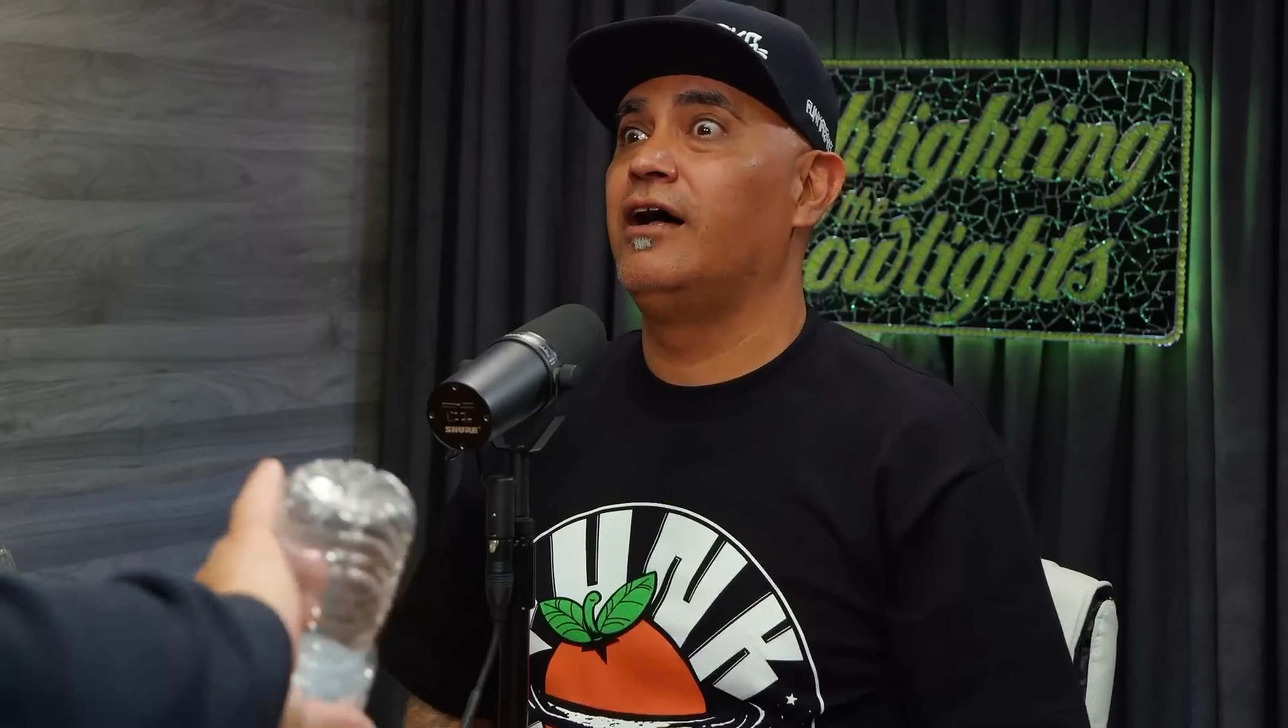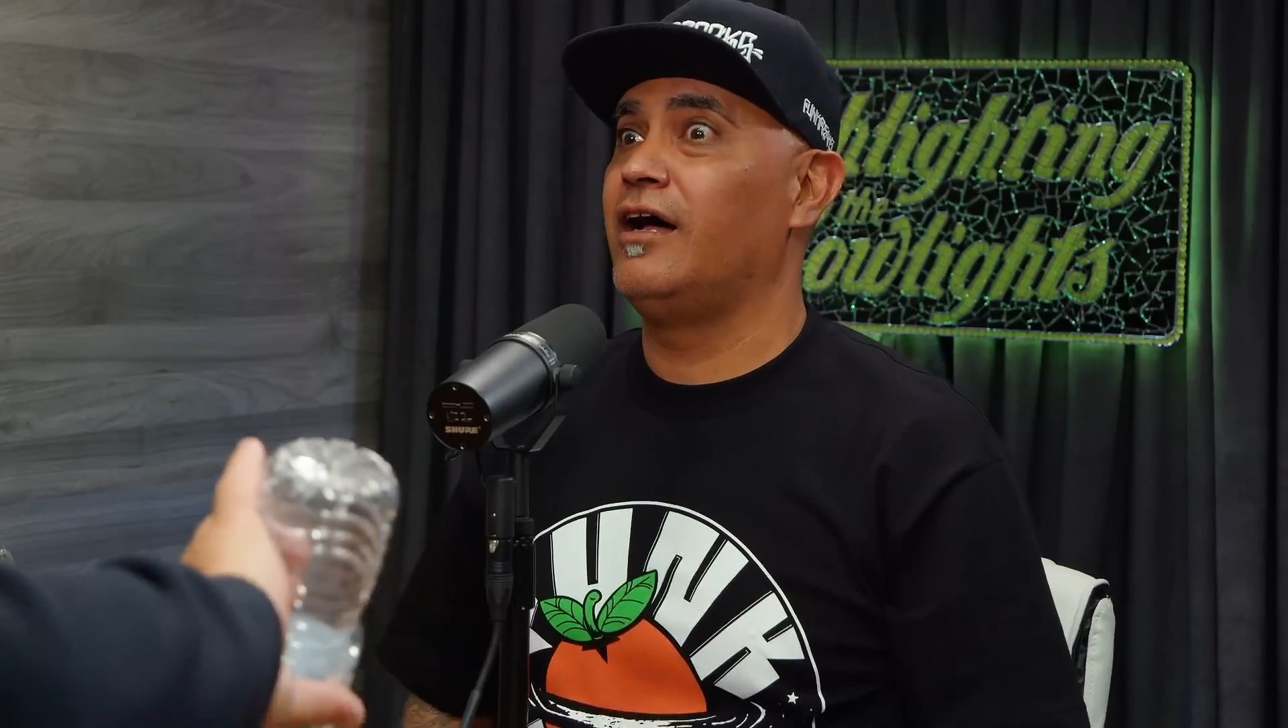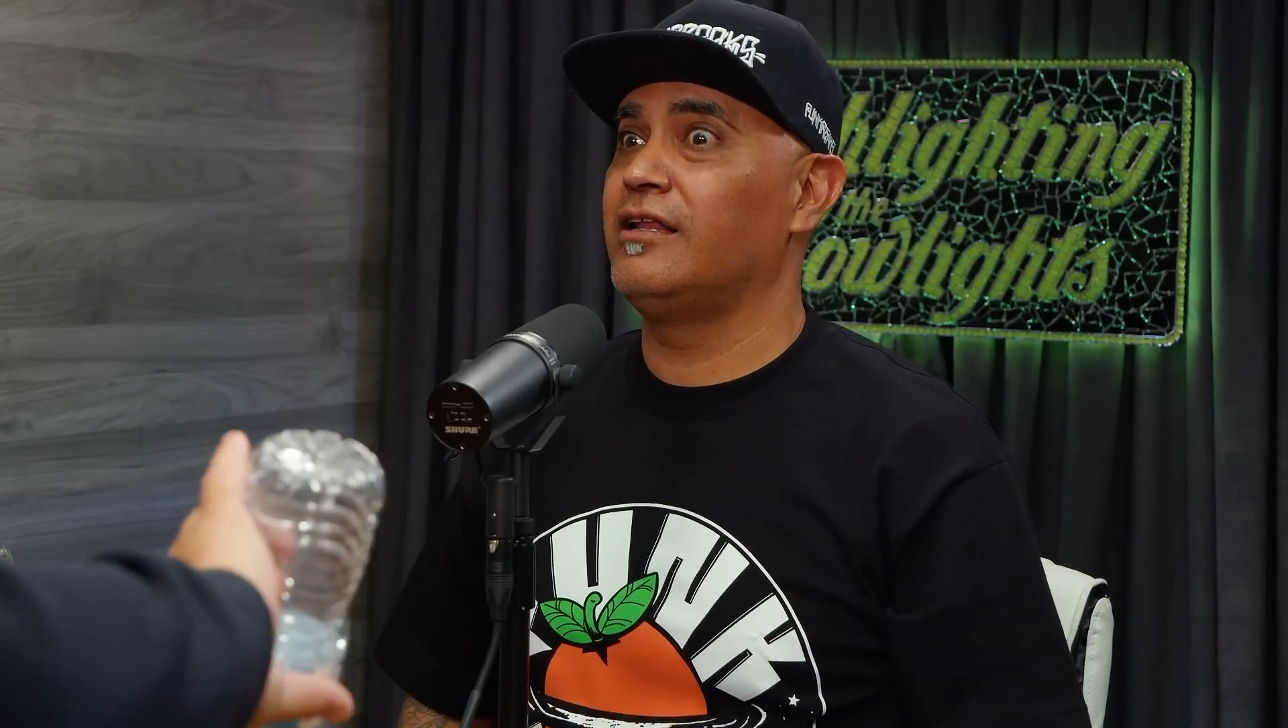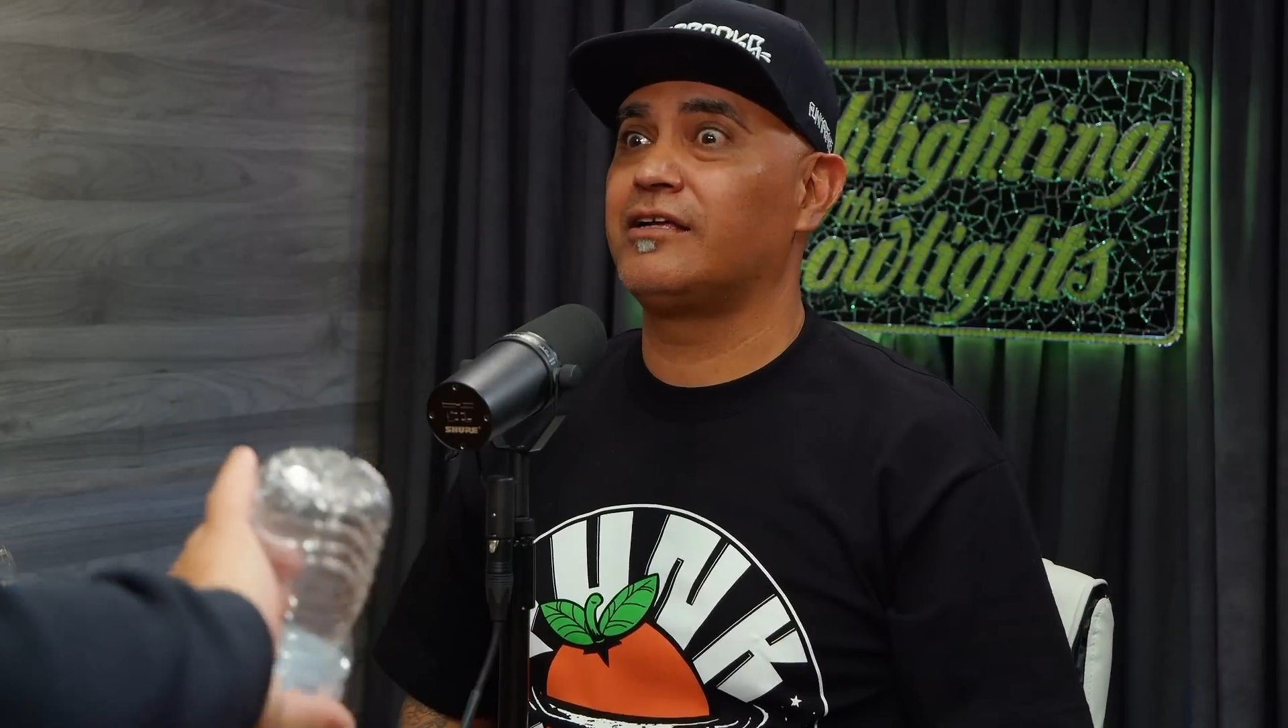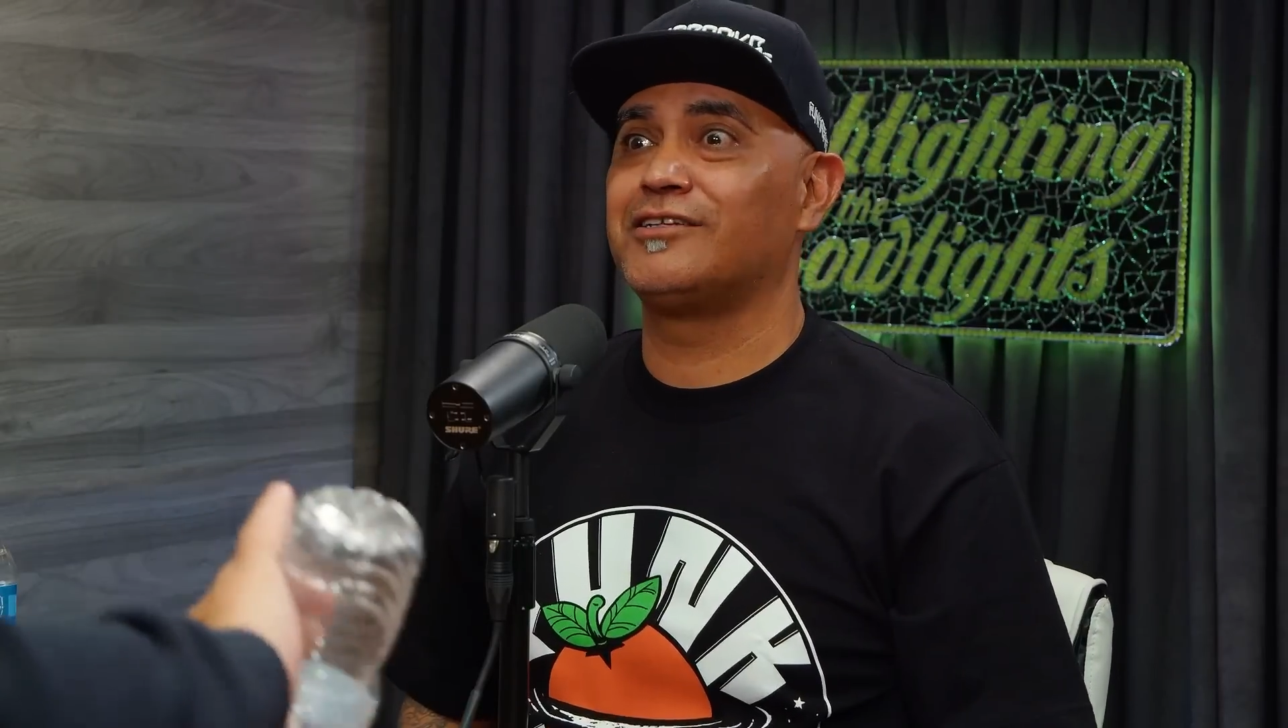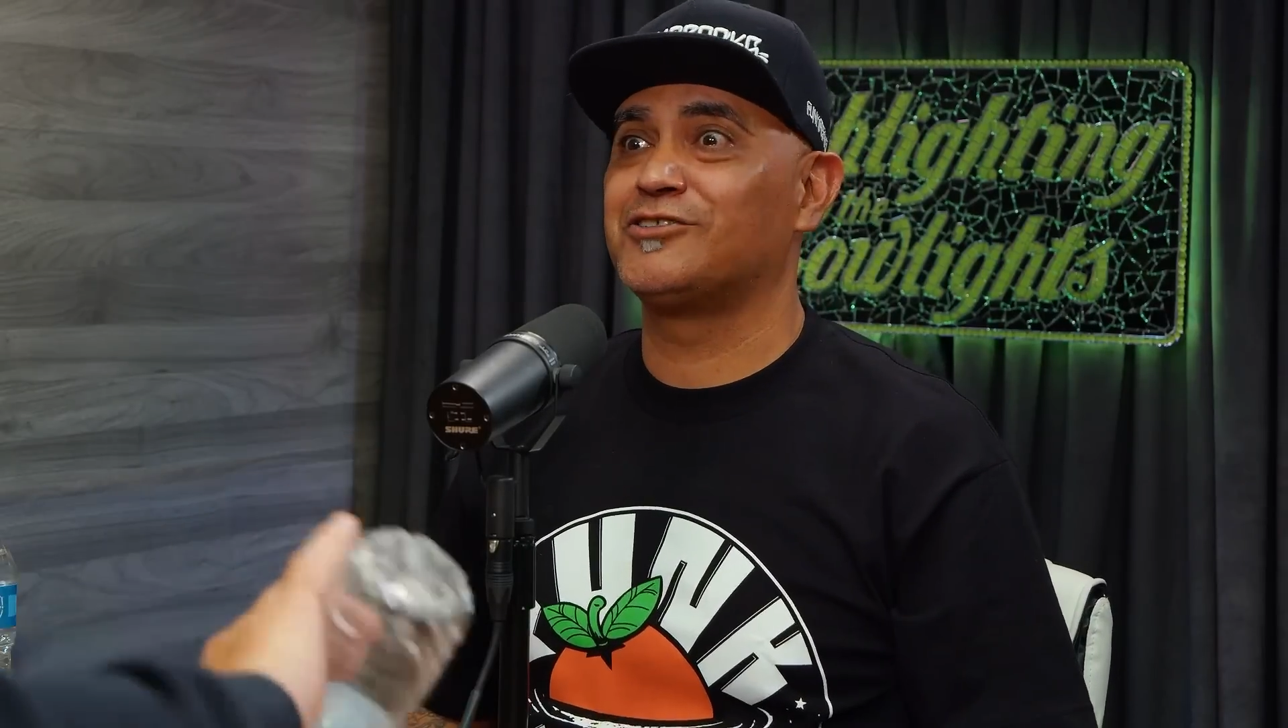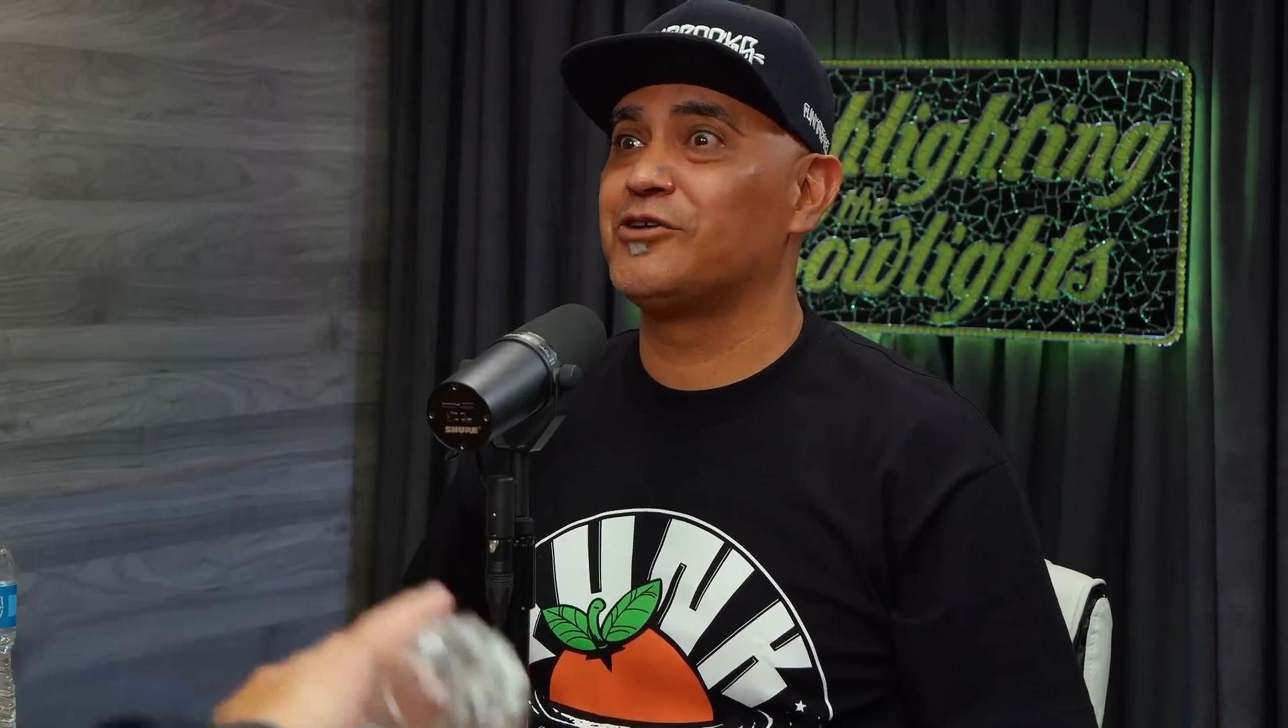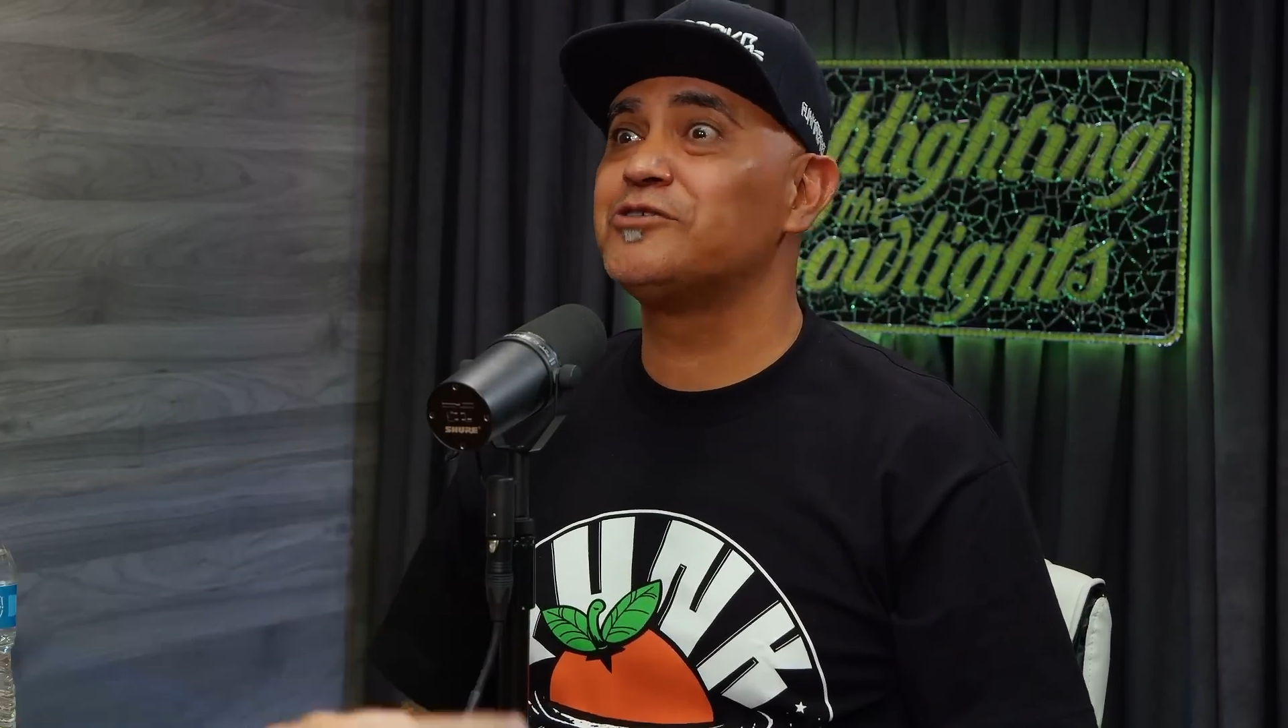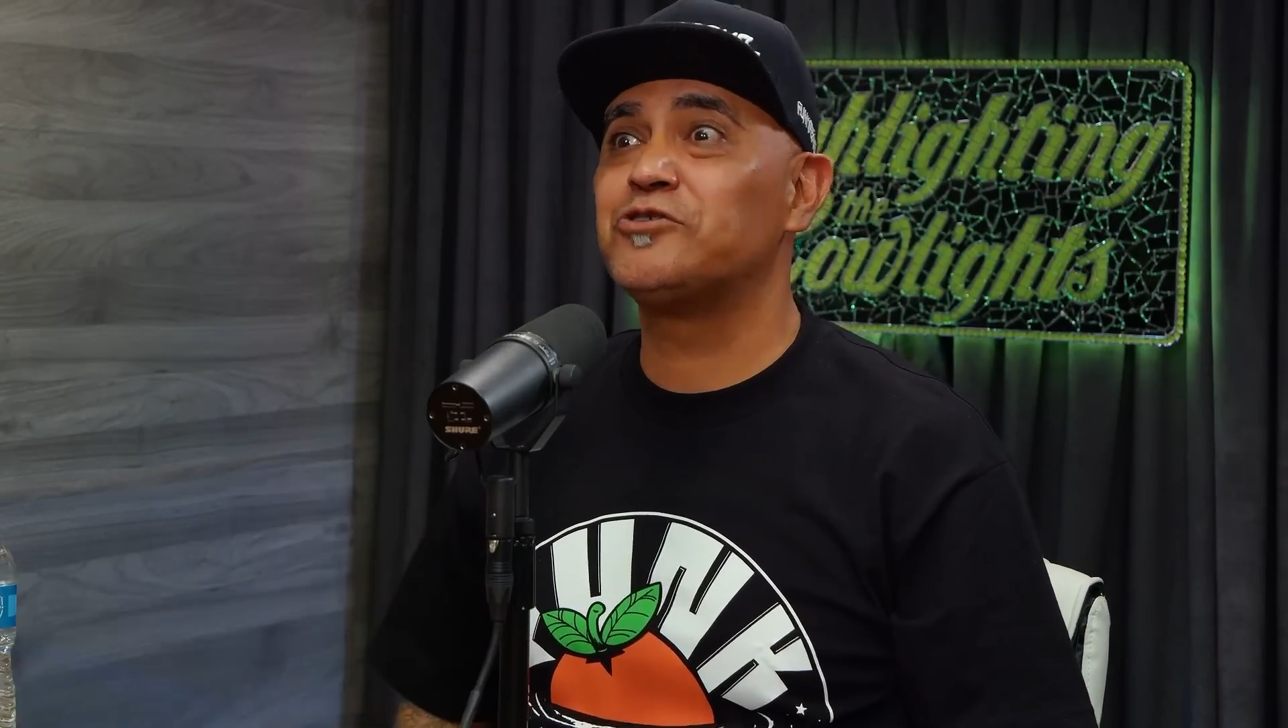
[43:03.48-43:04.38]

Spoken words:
I like this girl